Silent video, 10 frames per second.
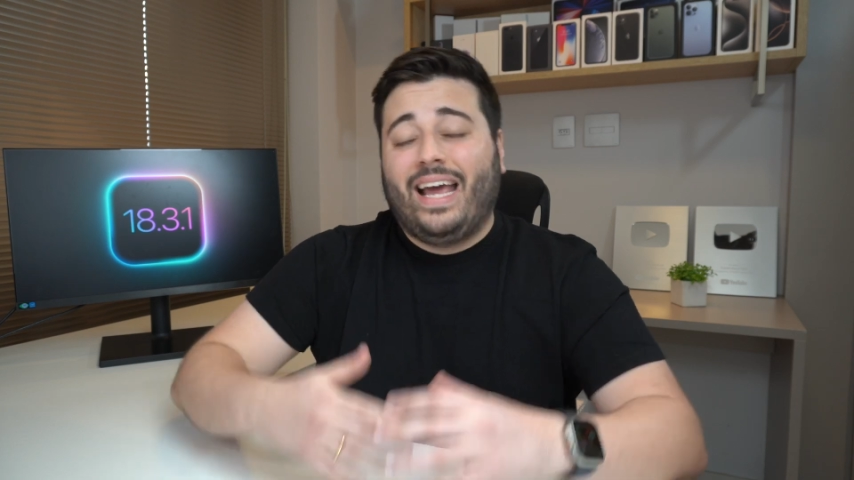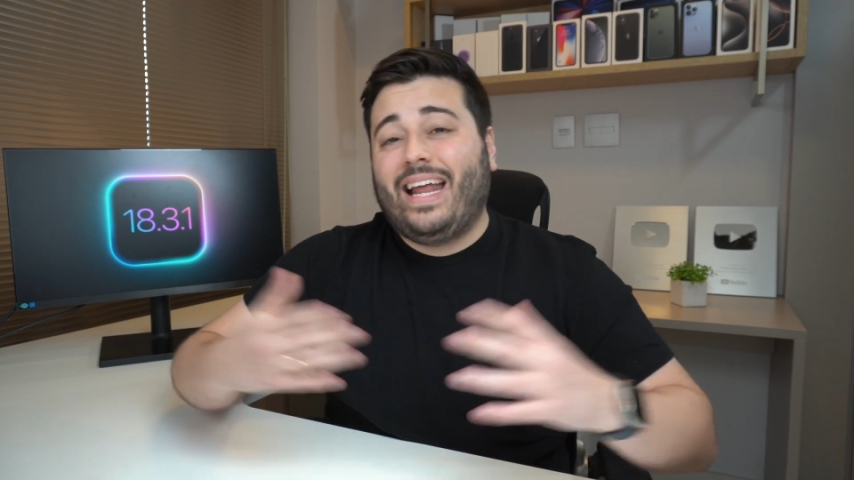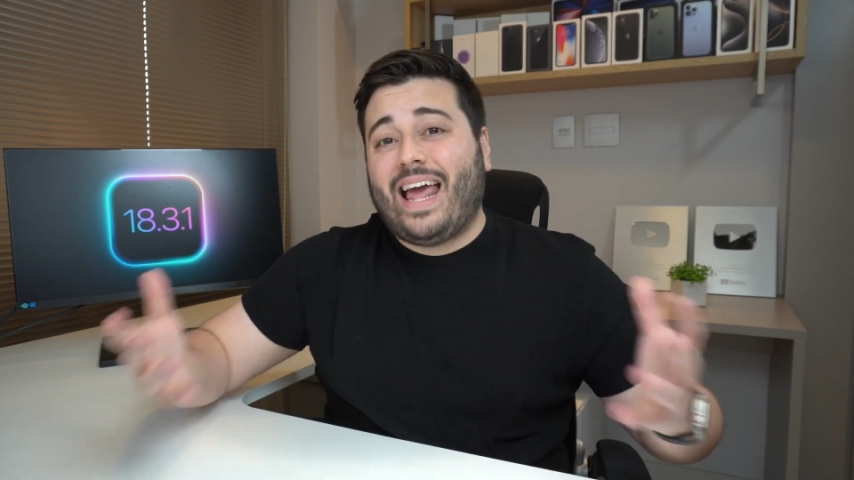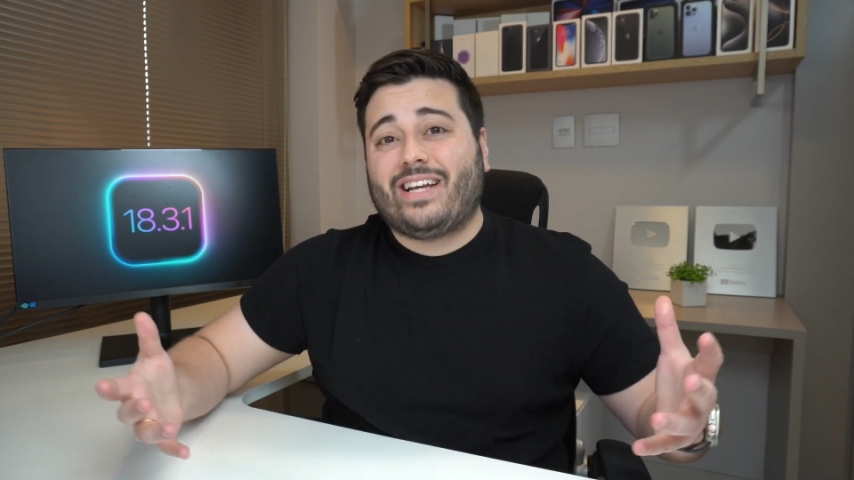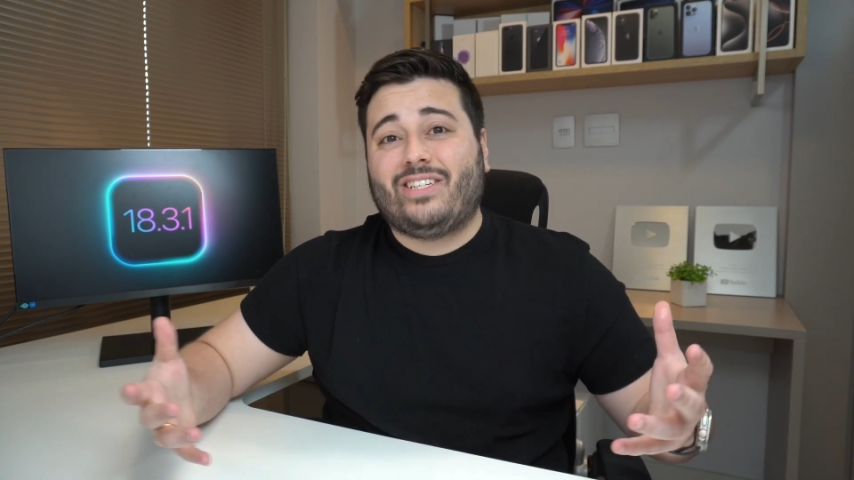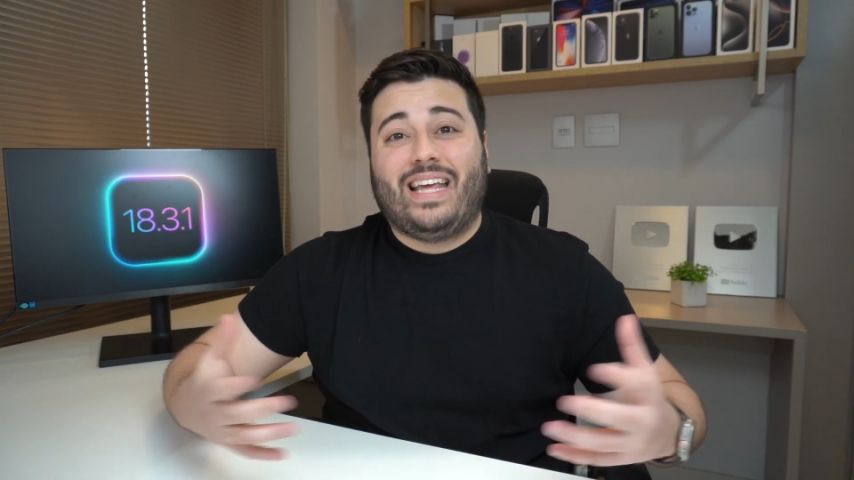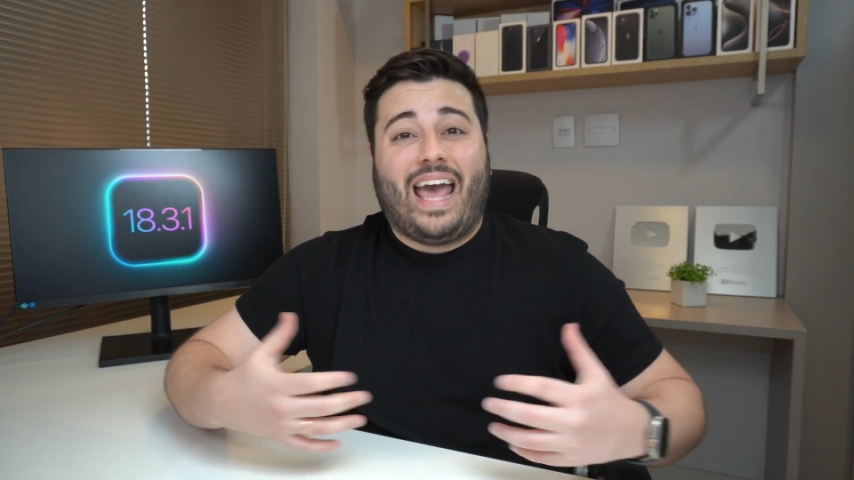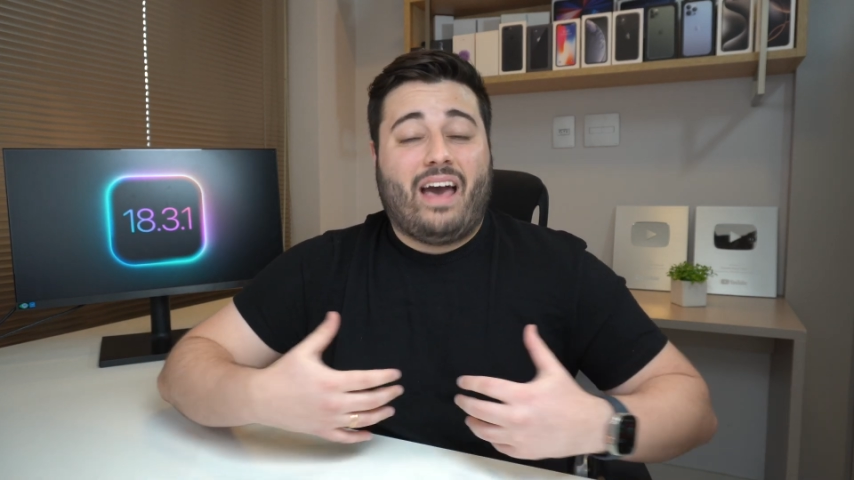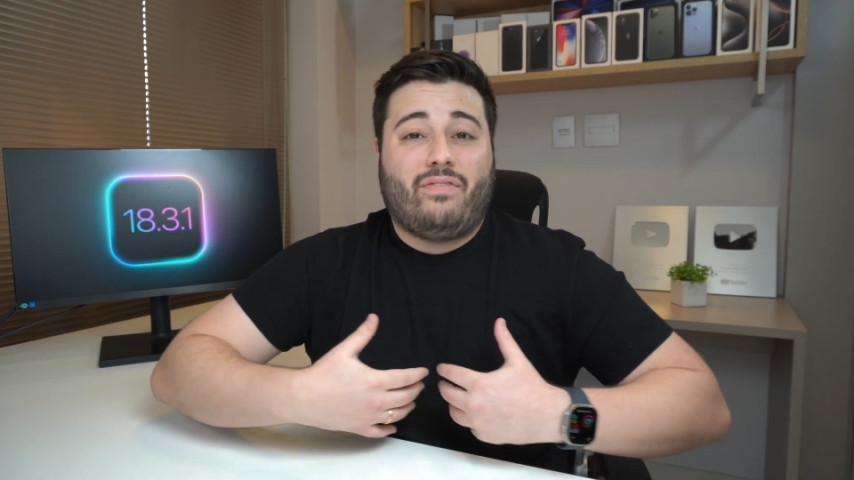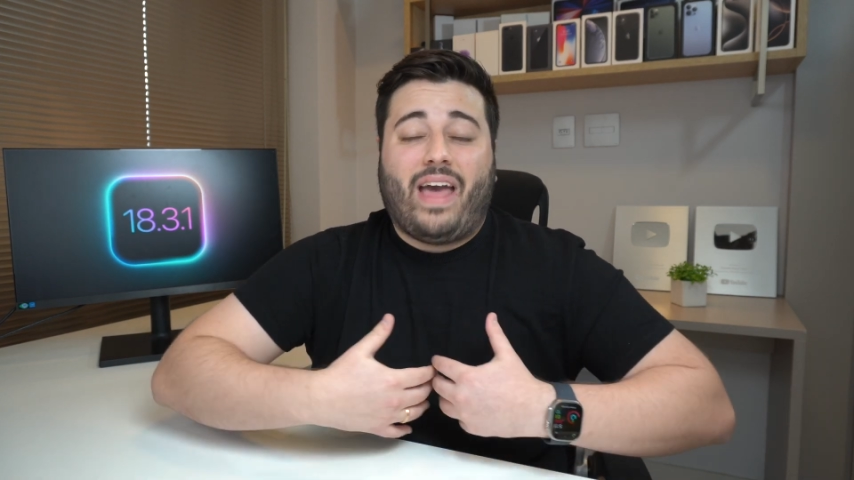and actually
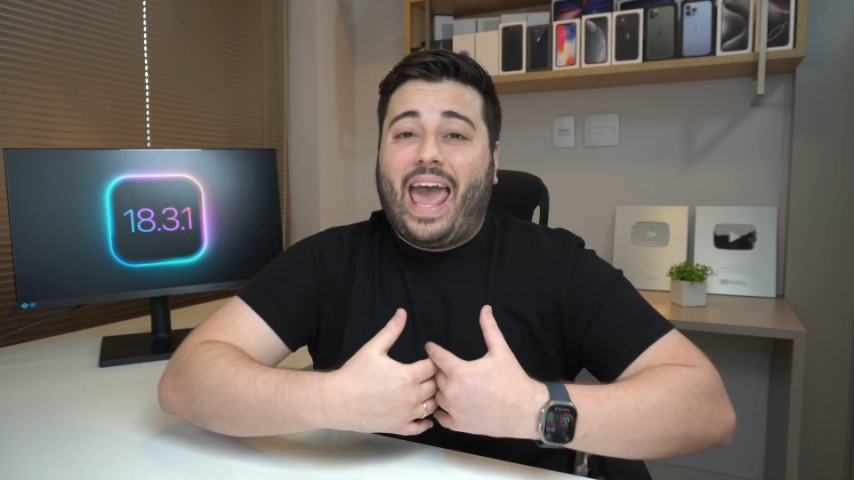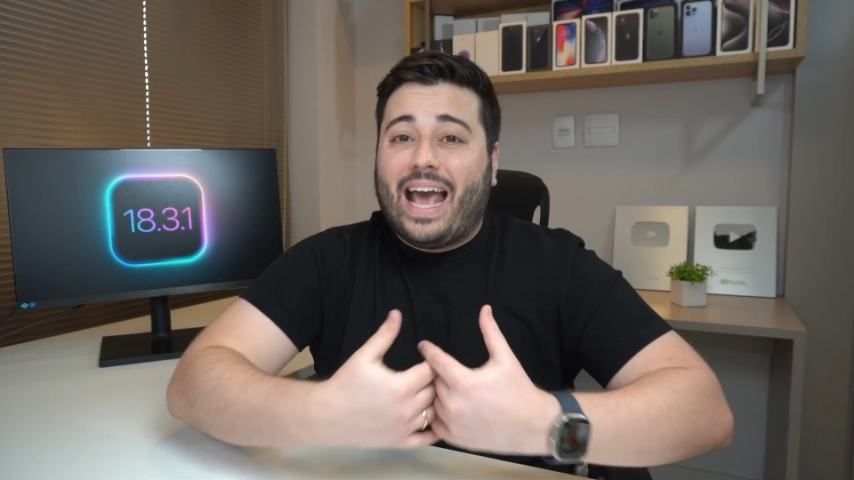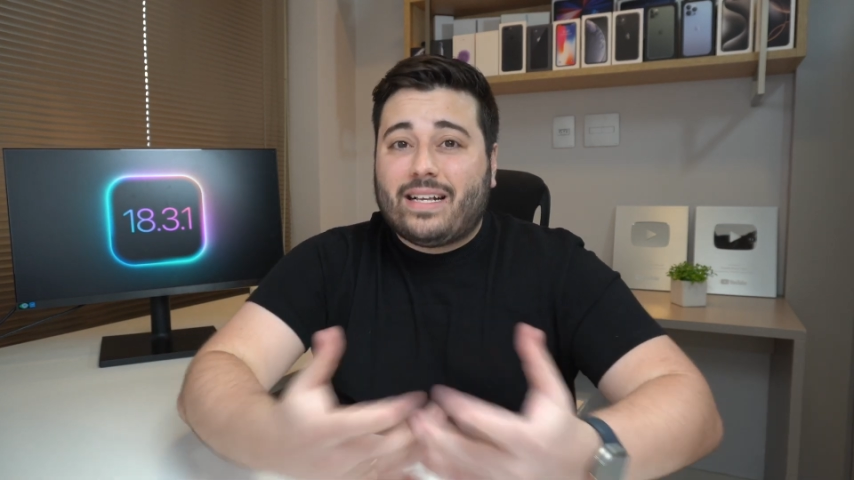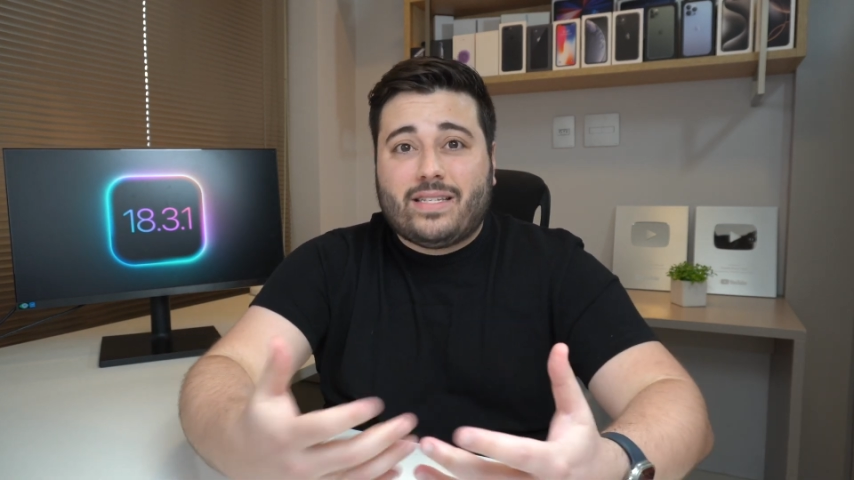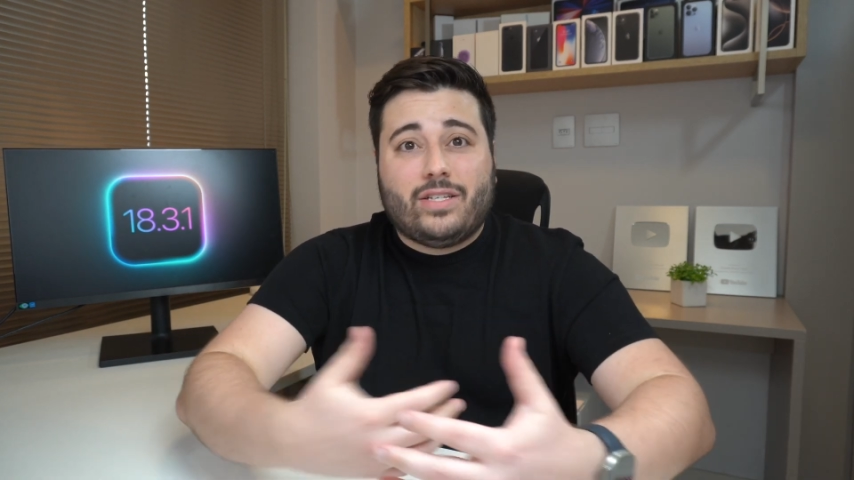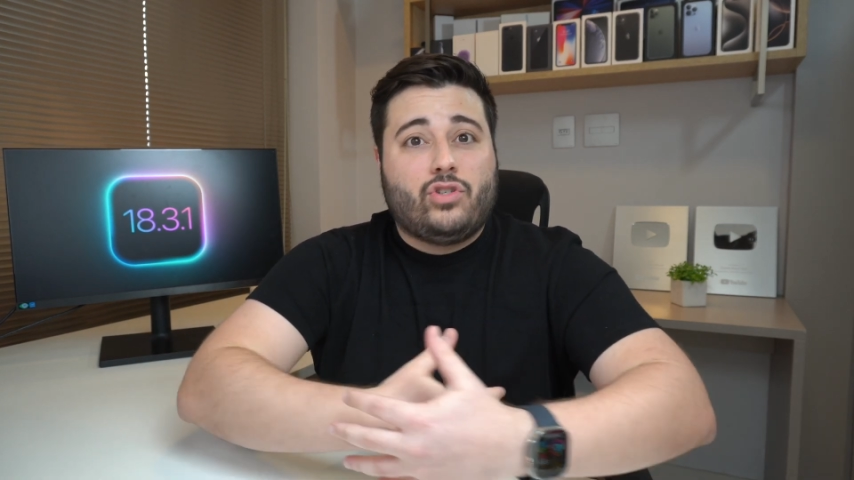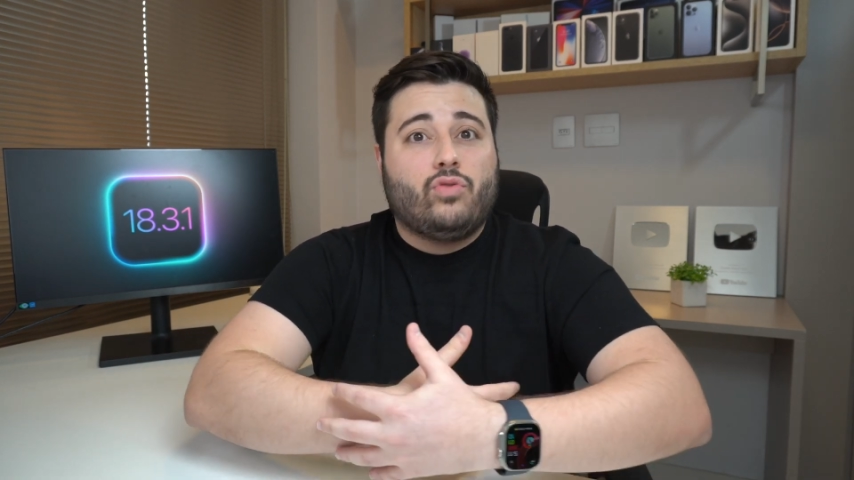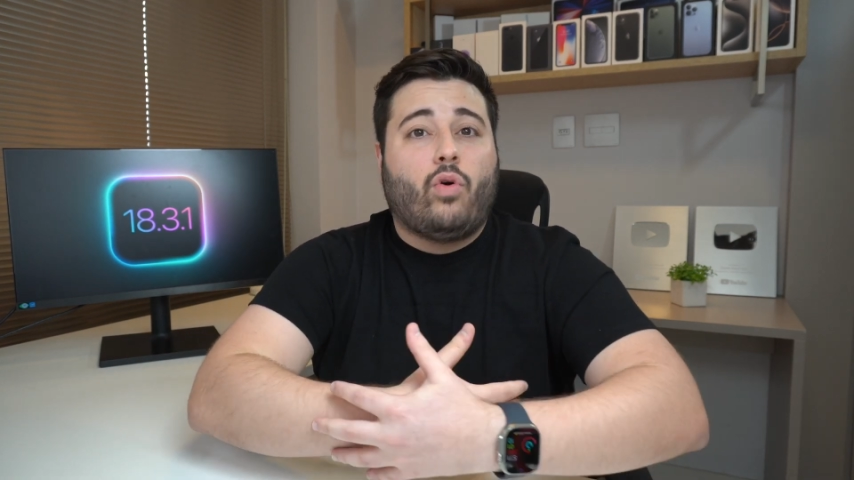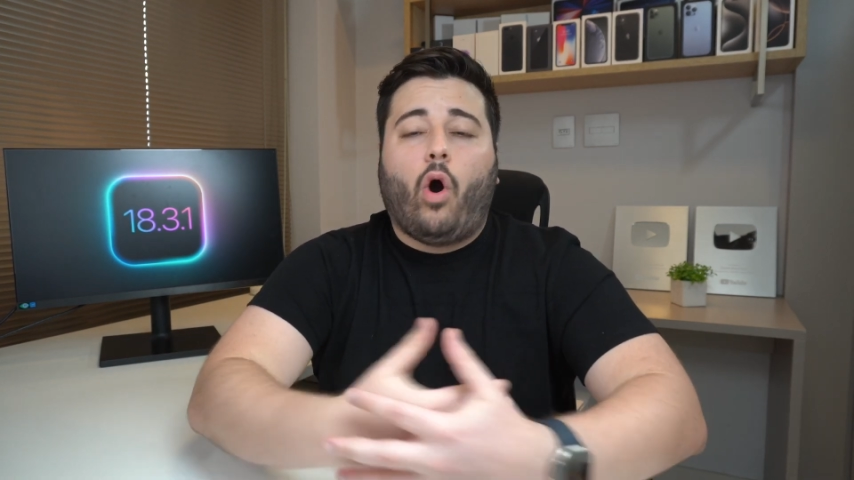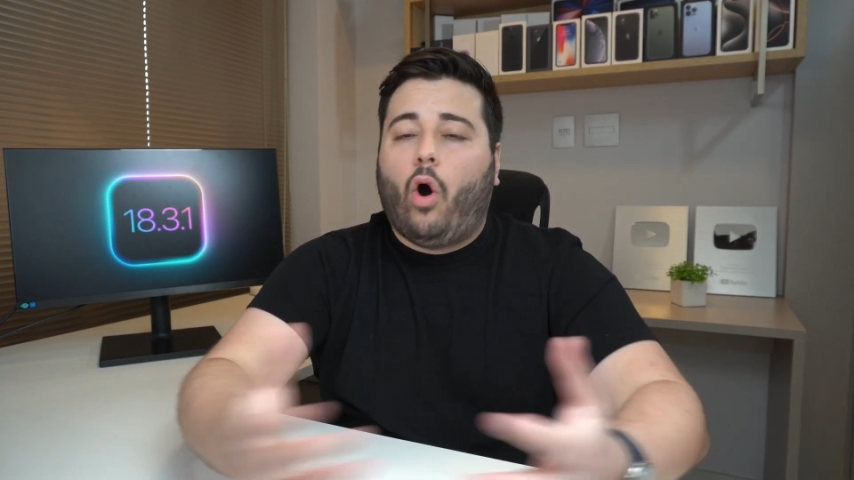have access to